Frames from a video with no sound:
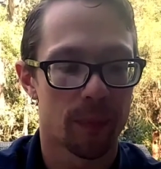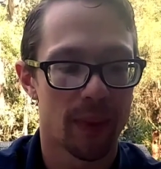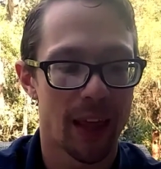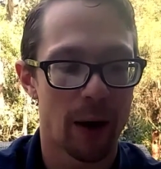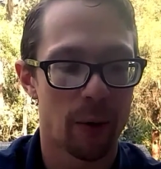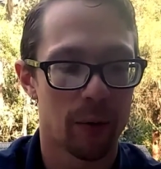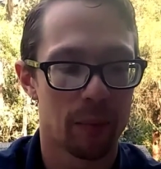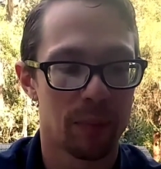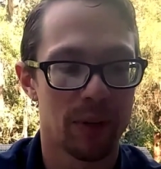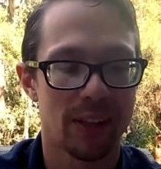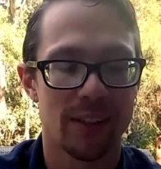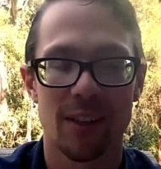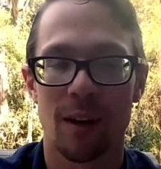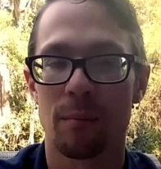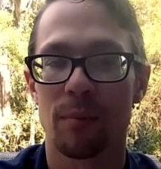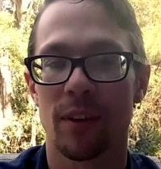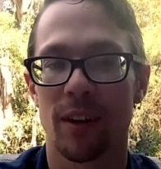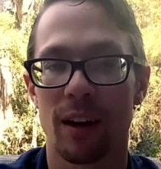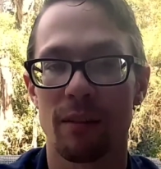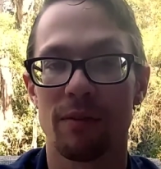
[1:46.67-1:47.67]
that would be
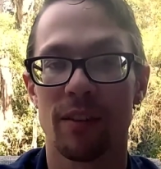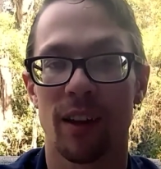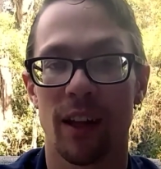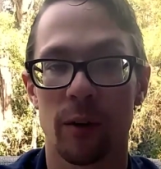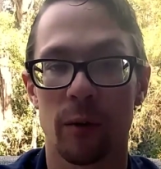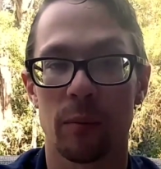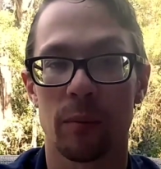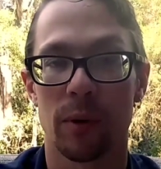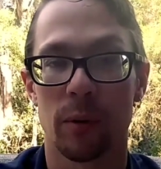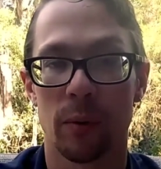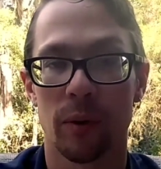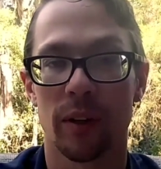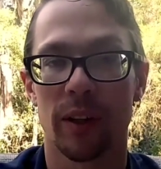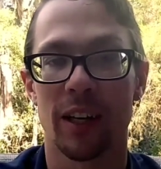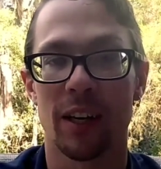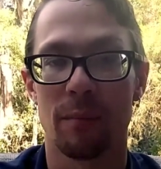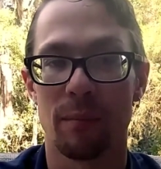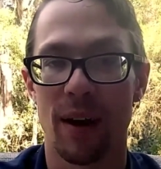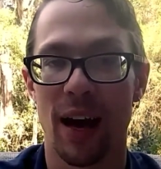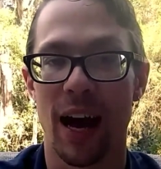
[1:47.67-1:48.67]
something I feel like would be
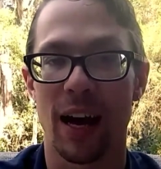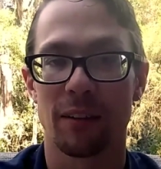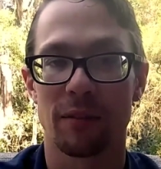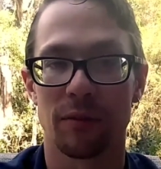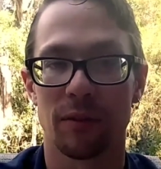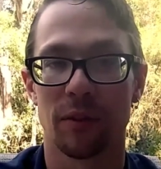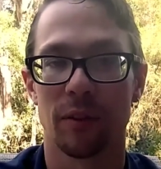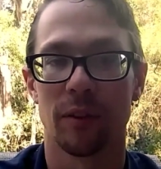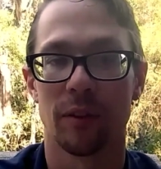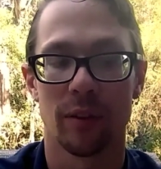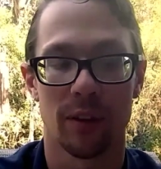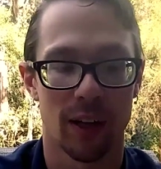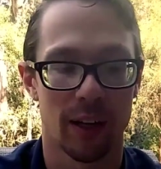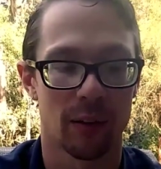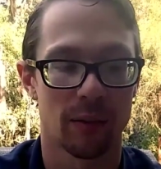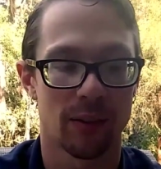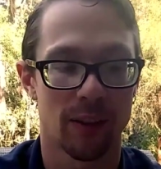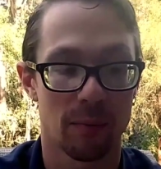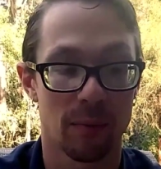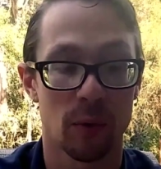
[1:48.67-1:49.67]
really impactful
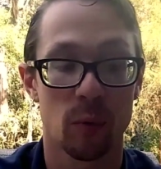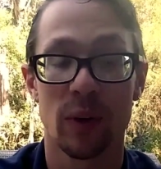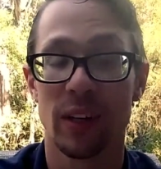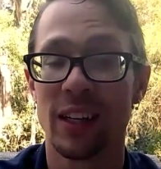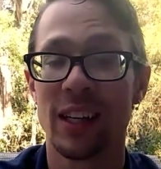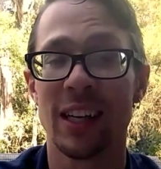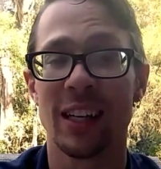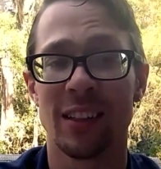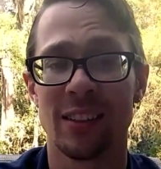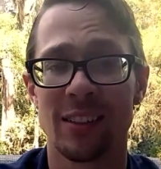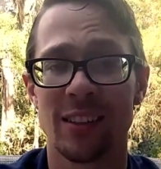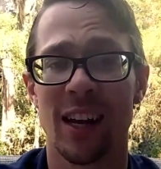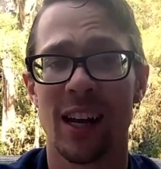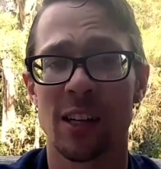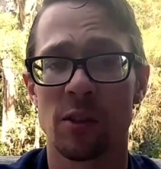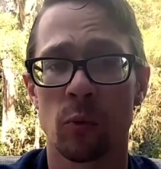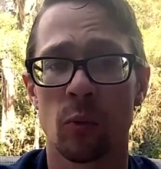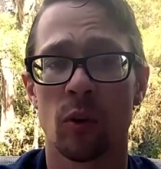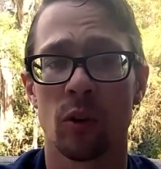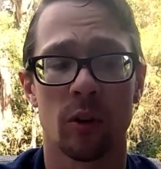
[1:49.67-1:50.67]
and something we need in
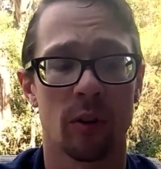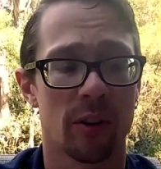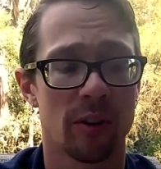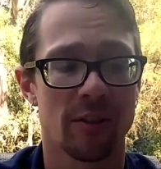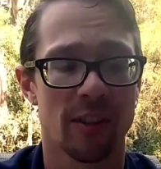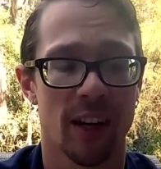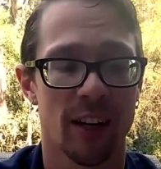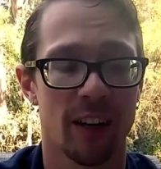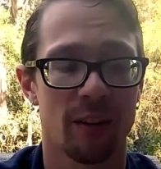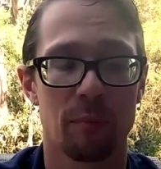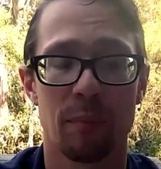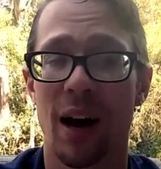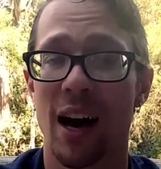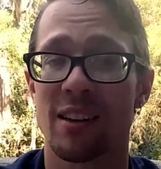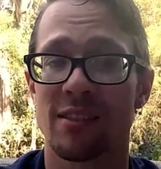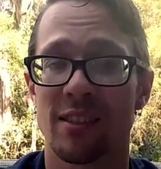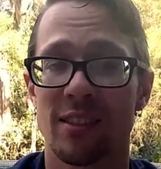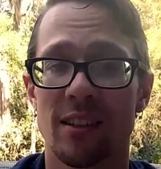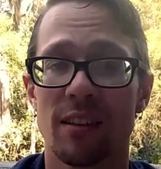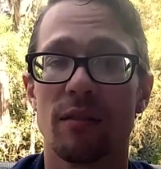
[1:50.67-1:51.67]
today's world. There's not enough
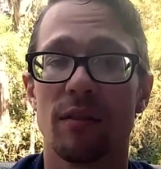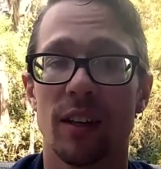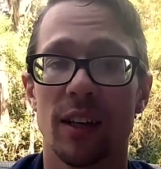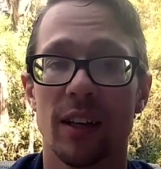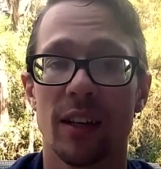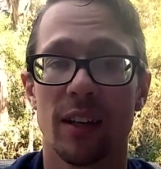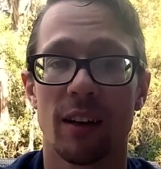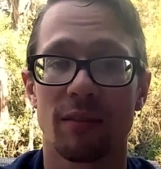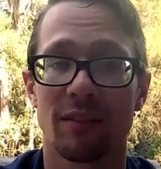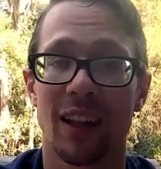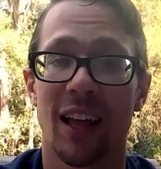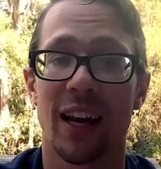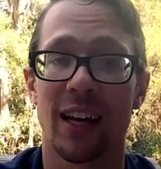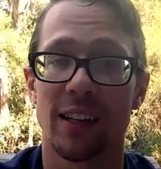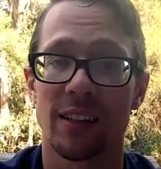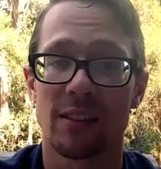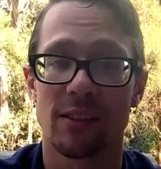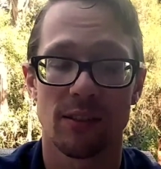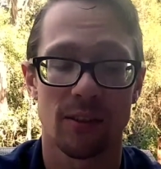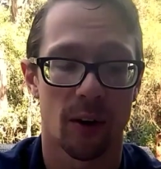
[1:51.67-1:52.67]
positivity, enough
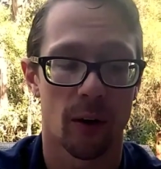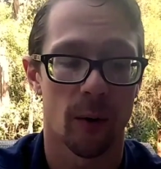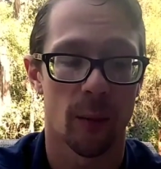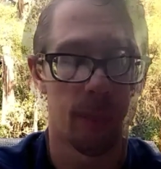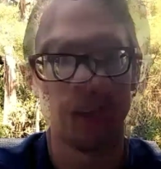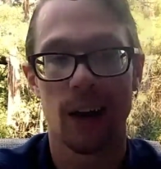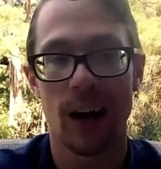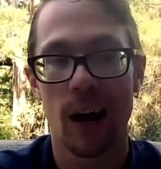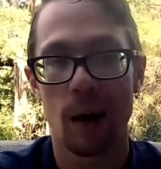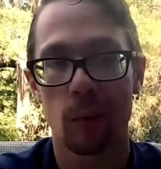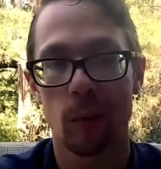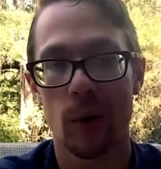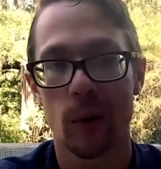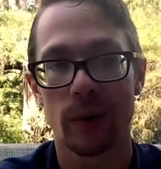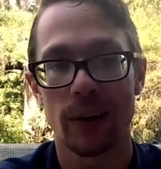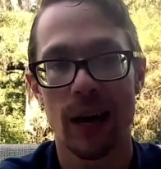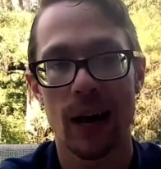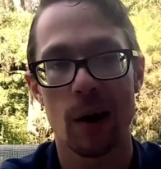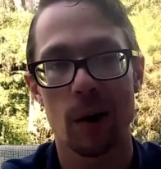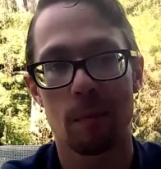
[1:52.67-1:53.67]
light. So I wrote
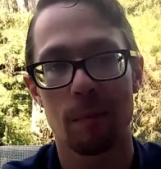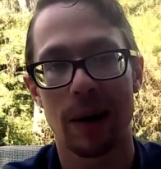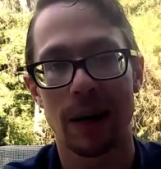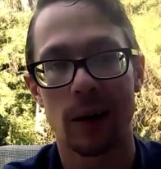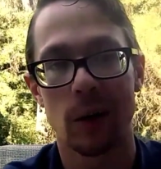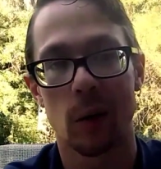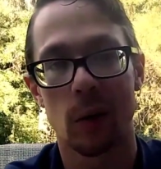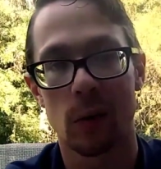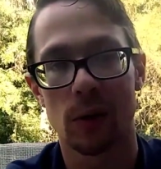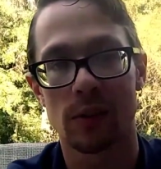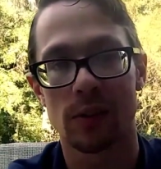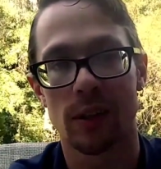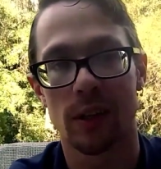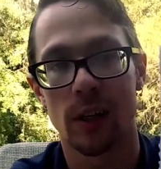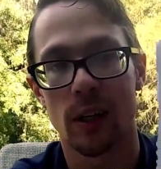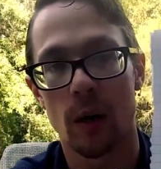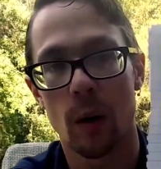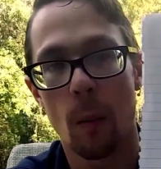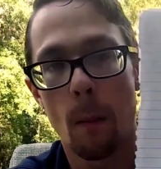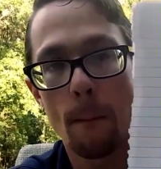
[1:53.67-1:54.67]
down my goals
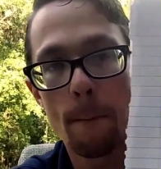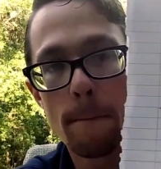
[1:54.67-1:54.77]
here.